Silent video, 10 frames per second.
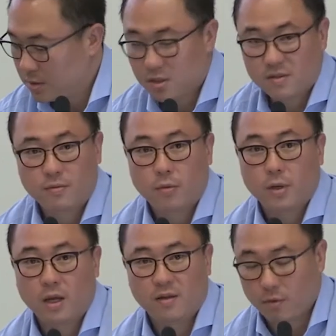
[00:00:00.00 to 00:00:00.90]
This is
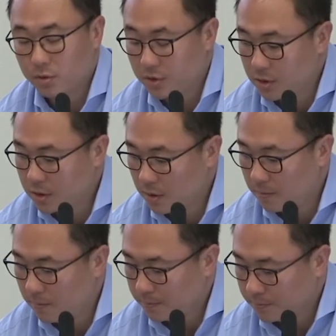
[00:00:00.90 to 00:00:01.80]
48 volt
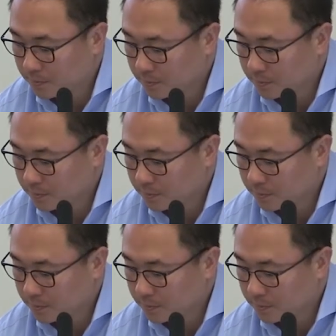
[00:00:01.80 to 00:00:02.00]
system.